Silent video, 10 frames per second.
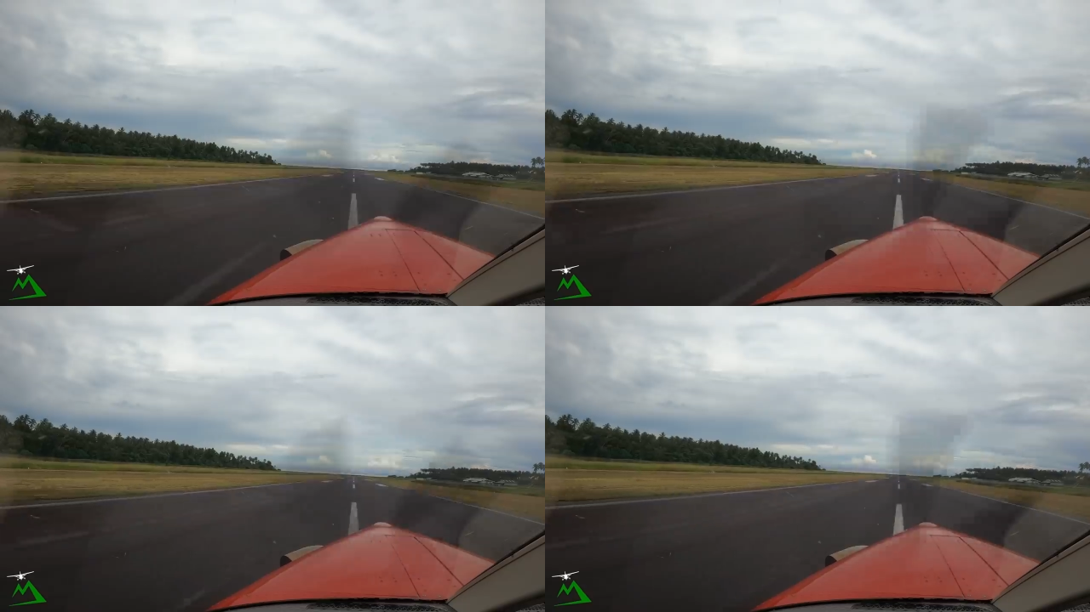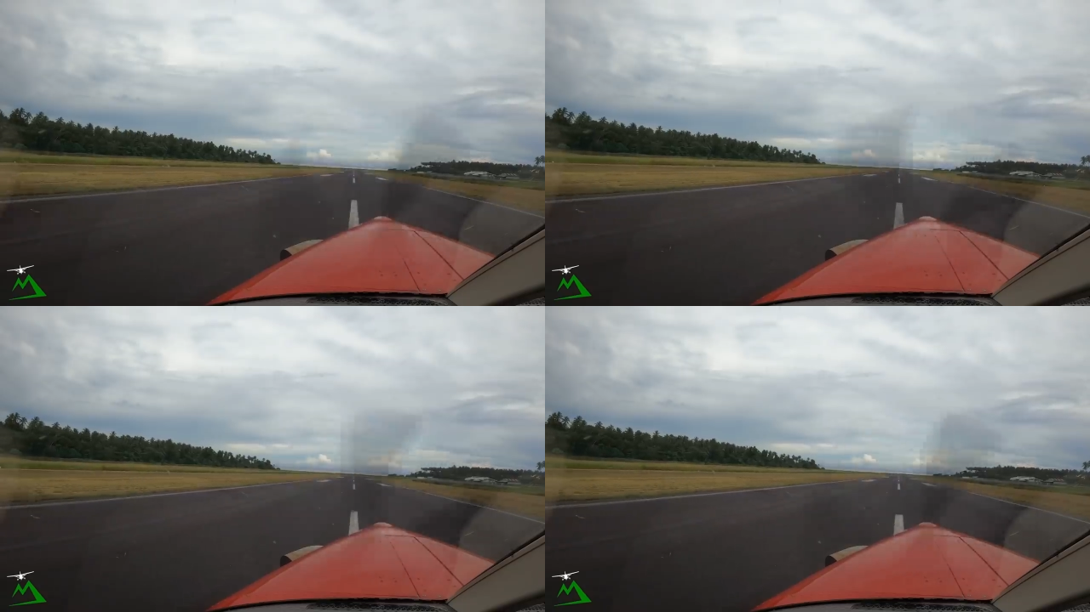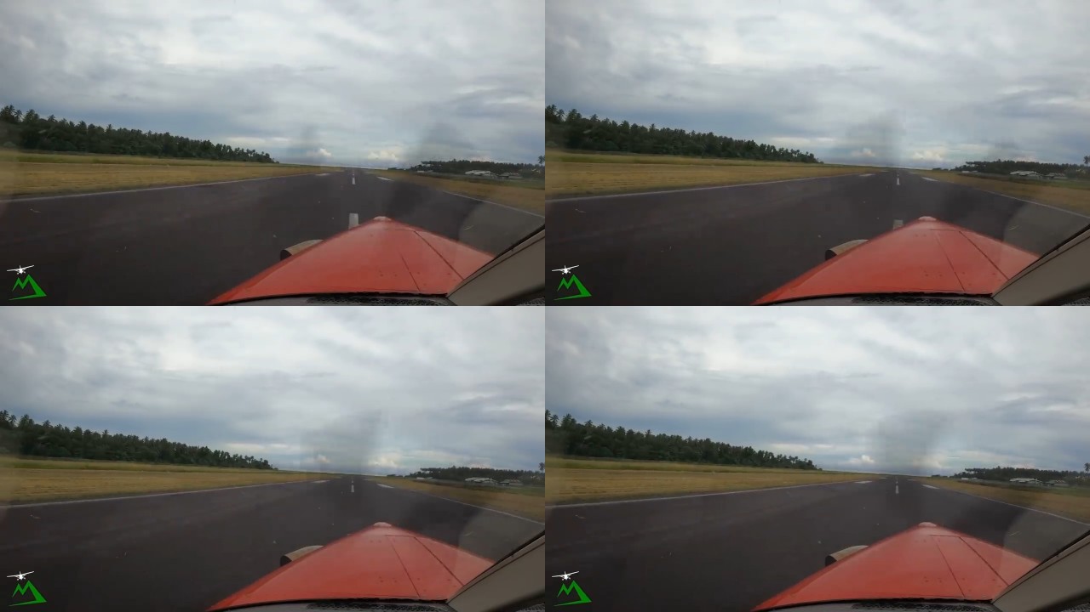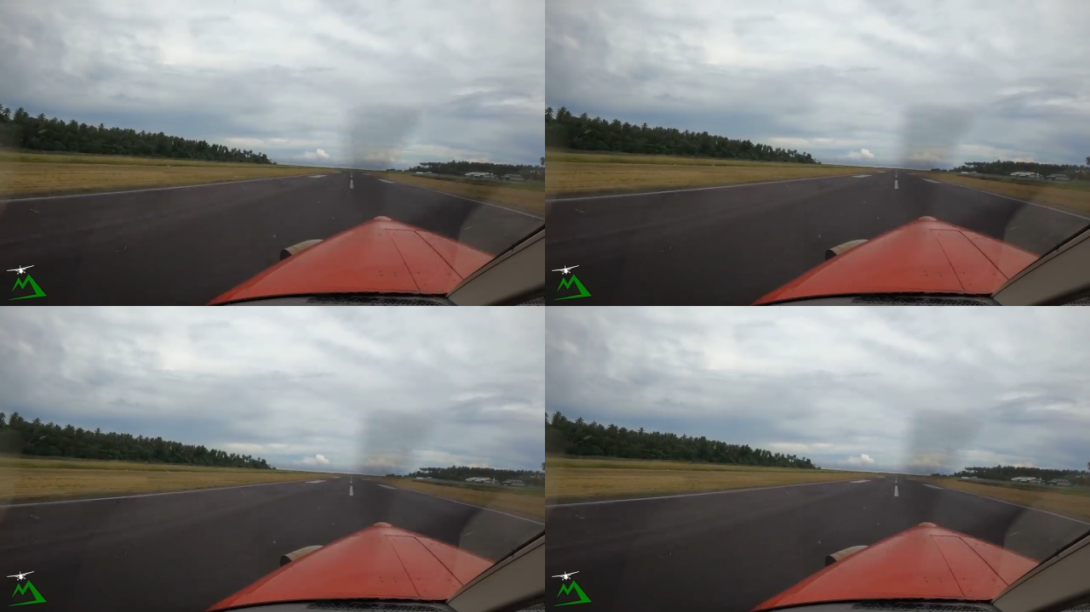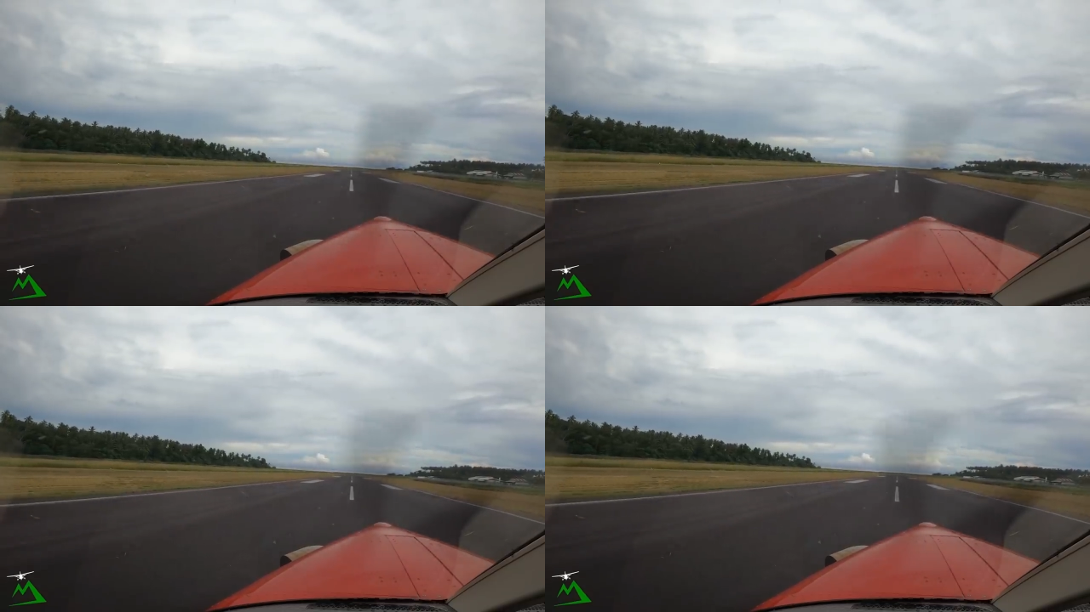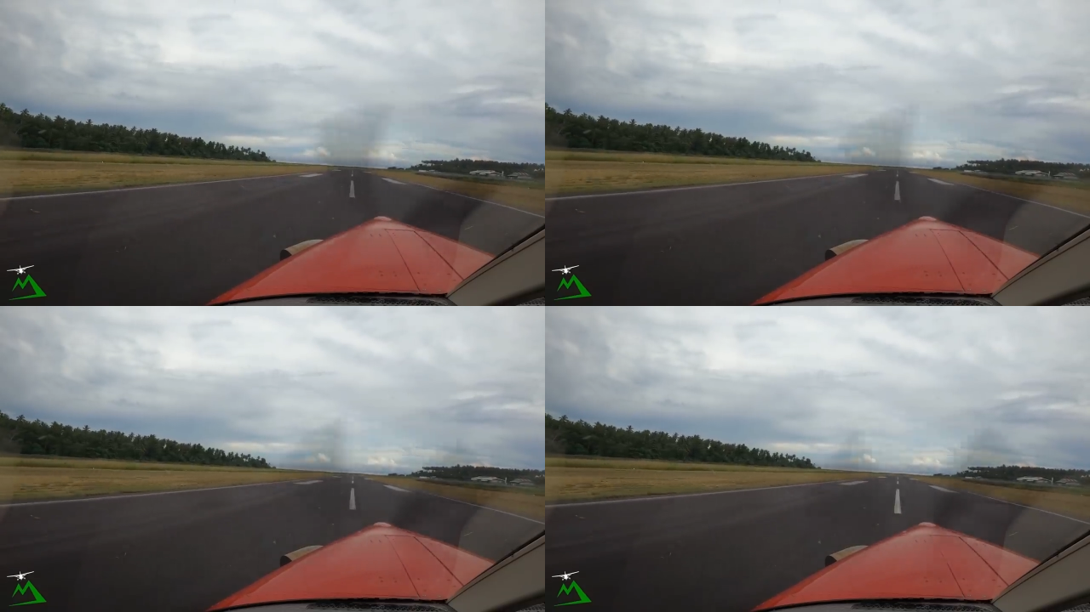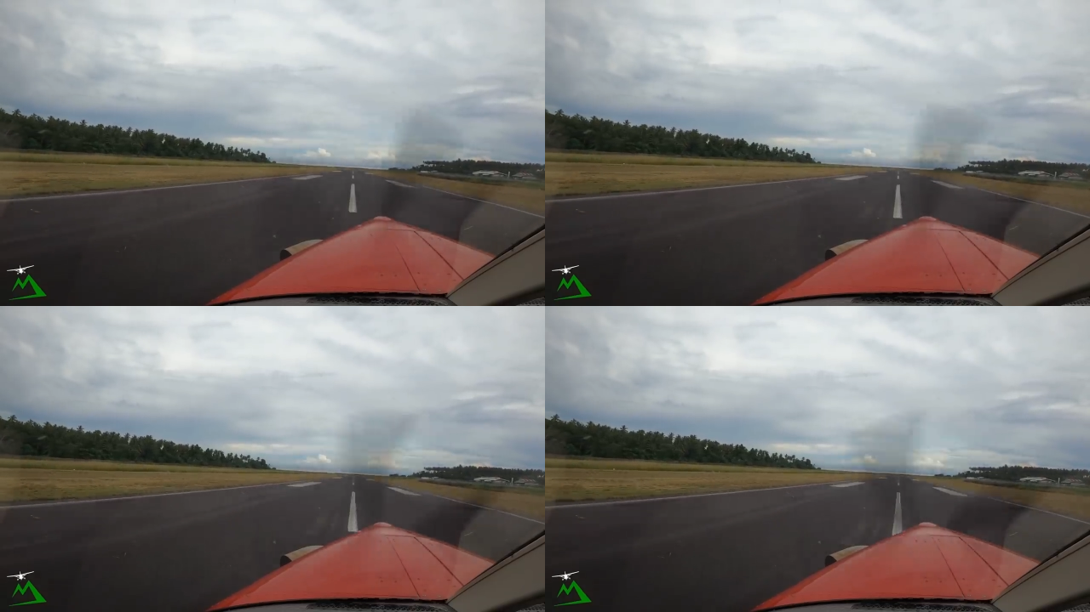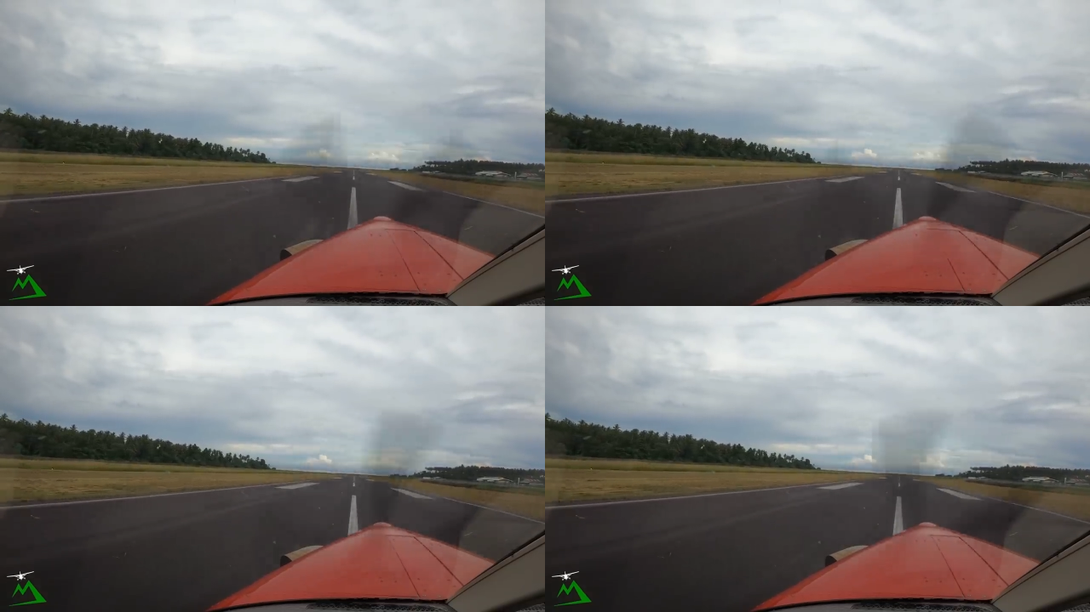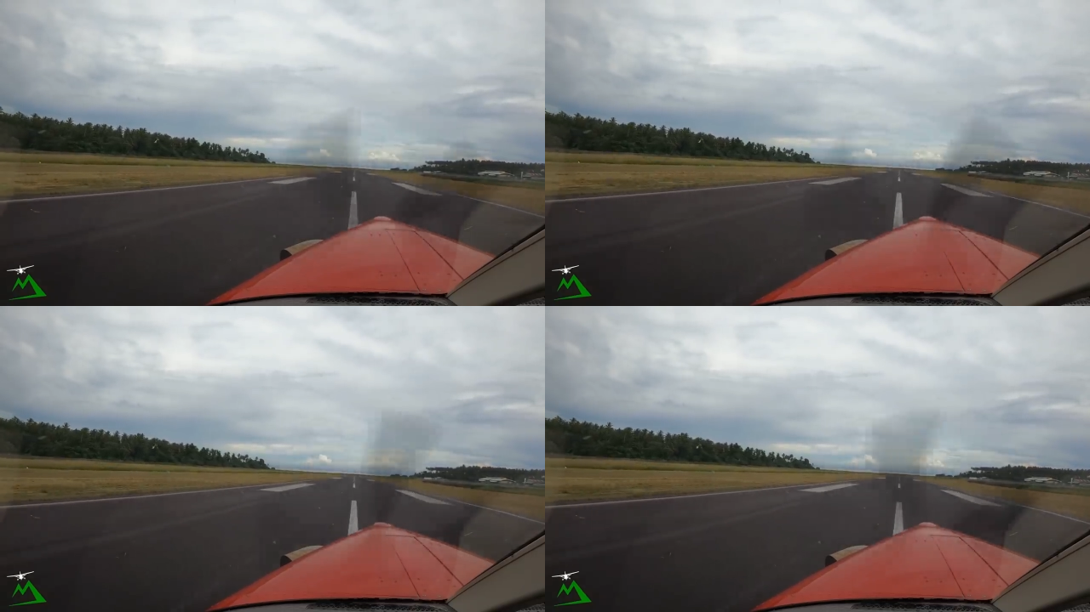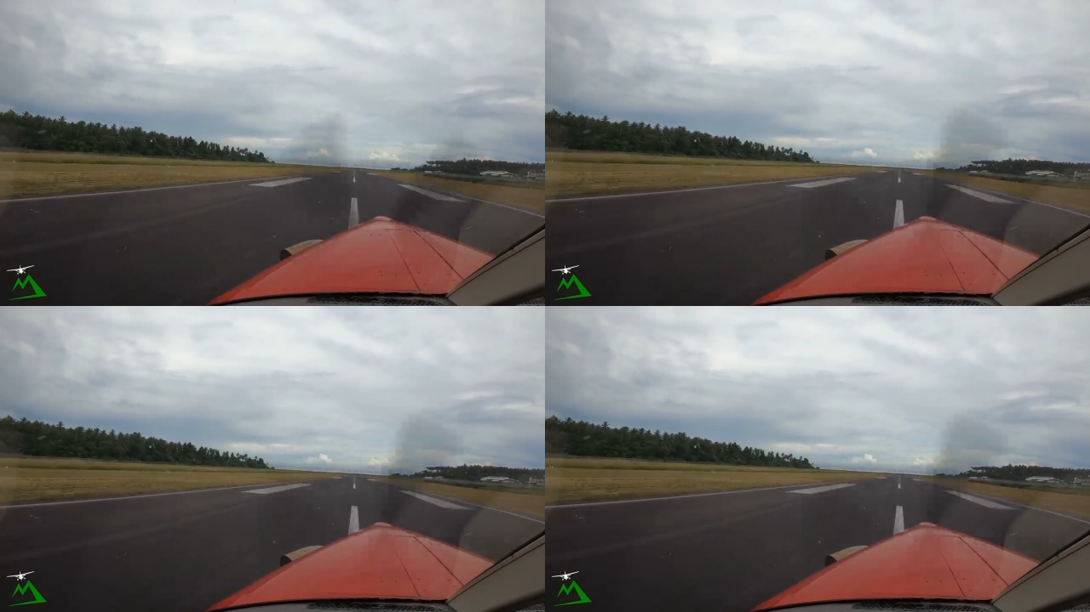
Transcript: Nobody's mouth can be seen.